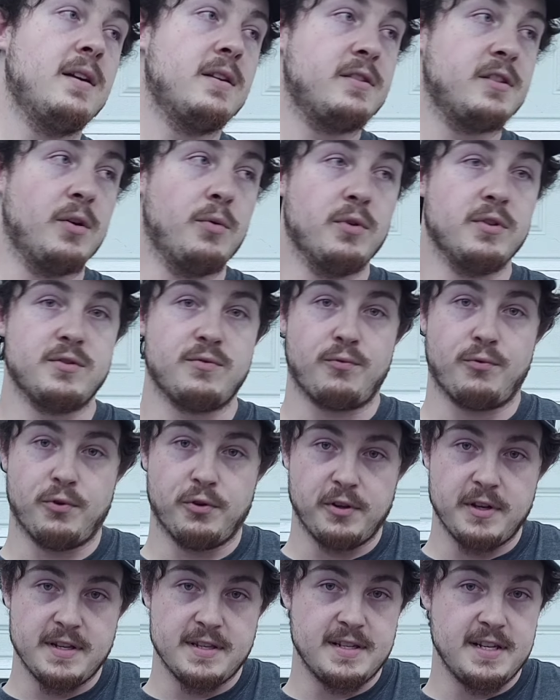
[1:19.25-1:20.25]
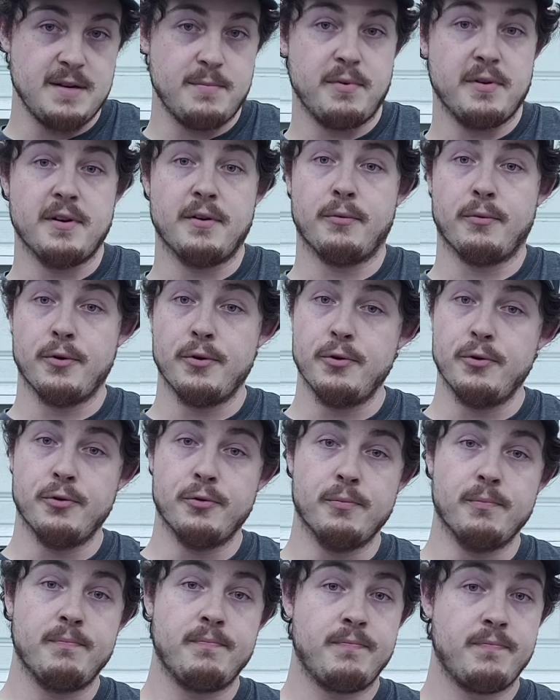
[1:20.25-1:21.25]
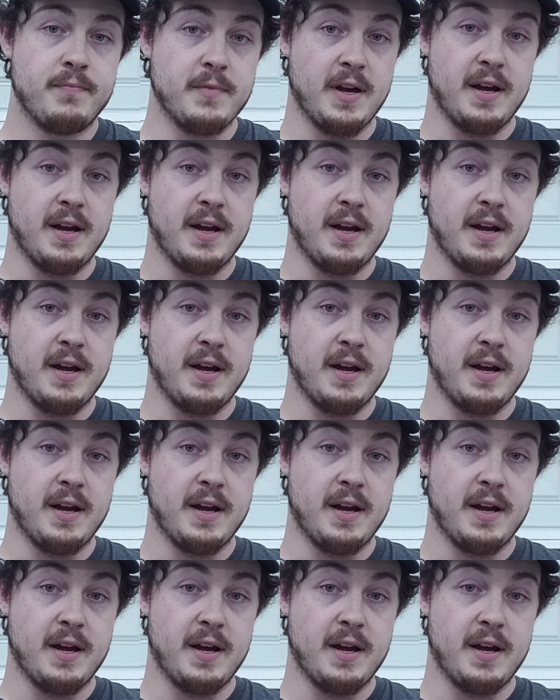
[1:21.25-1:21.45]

someone's really deep in a room,